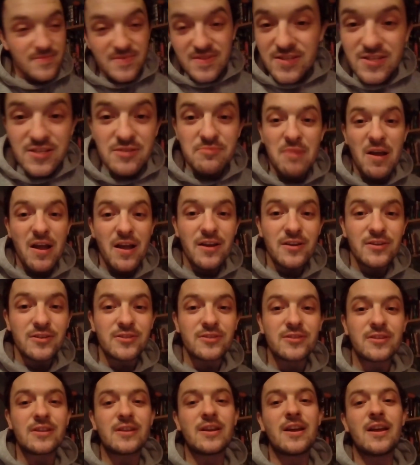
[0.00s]

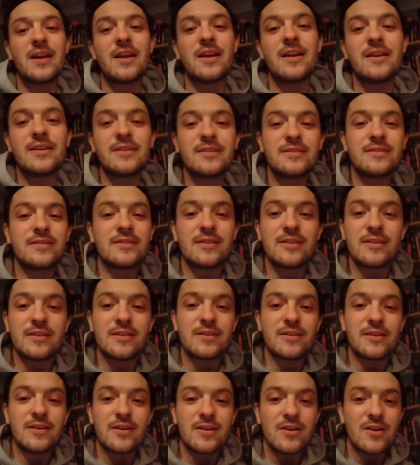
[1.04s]
smashed and
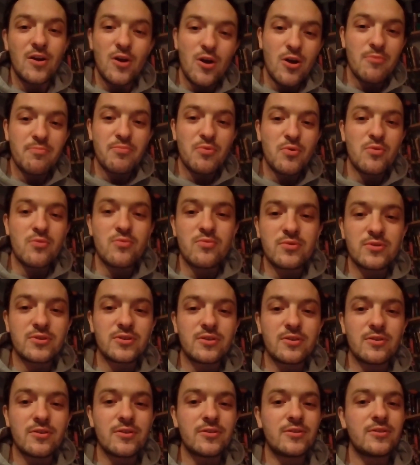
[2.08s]
uh, hope all was
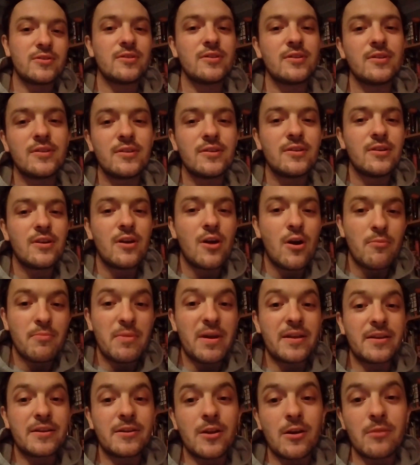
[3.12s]
good. I'll
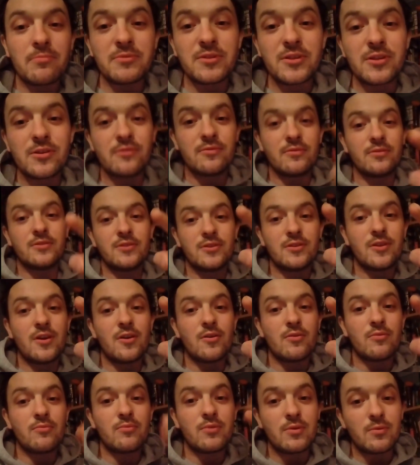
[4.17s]
make it up to you and you
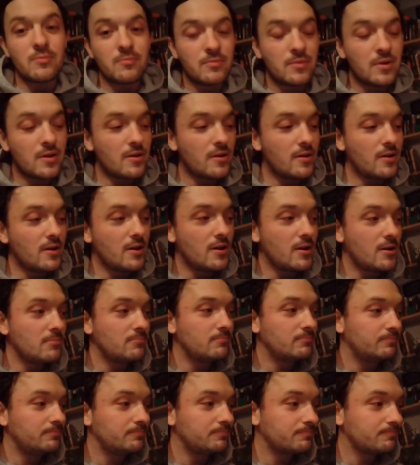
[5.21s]
know I will.
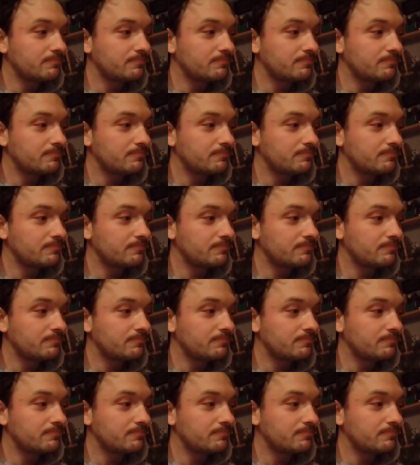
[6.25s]
Um,